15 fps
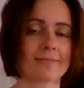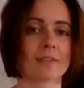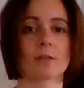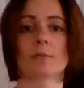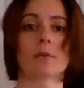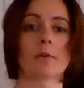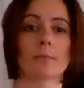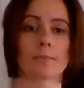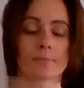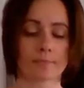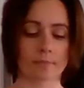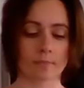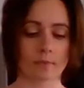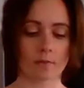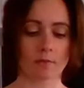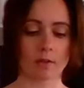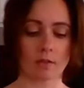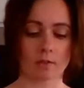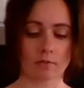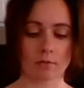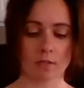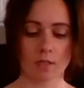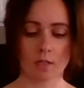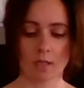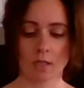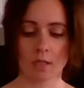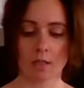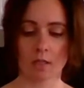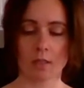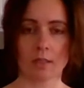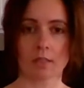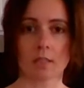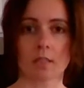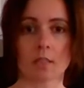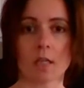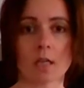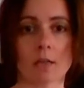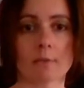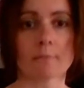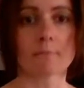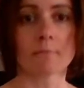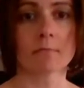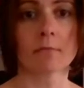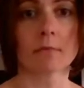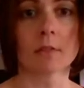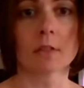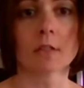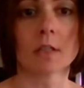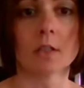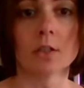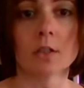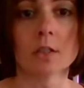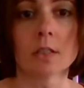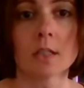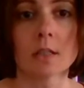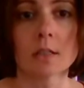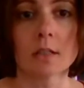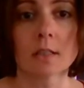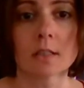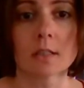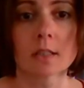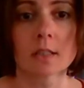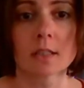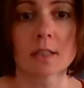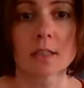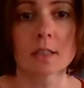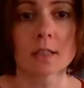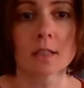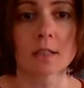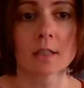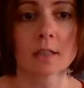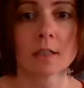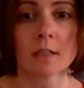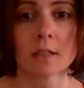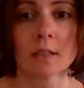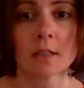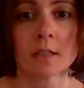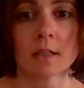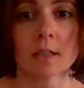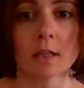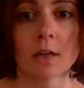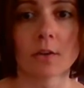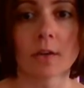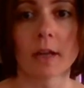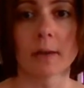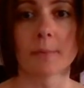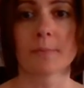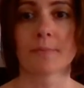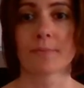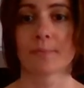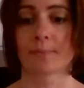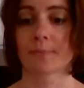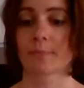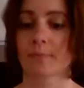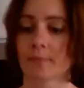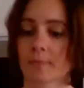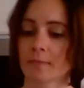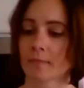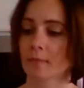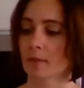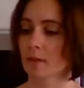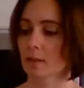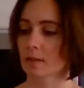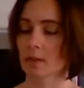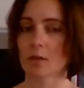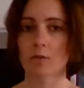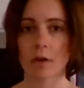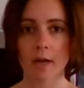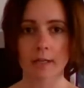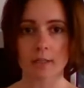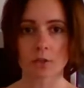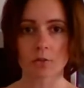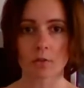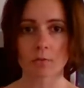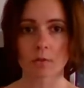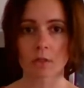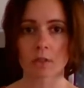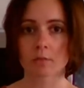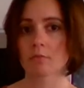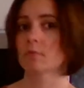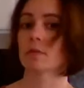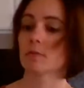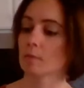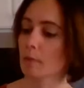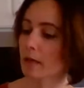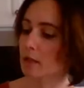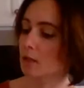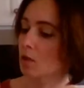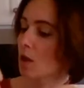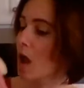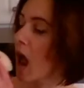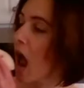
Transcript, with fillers: There we go. Okay, let's see. Can you see this? Okay. All right, so I'm going to give it a bite.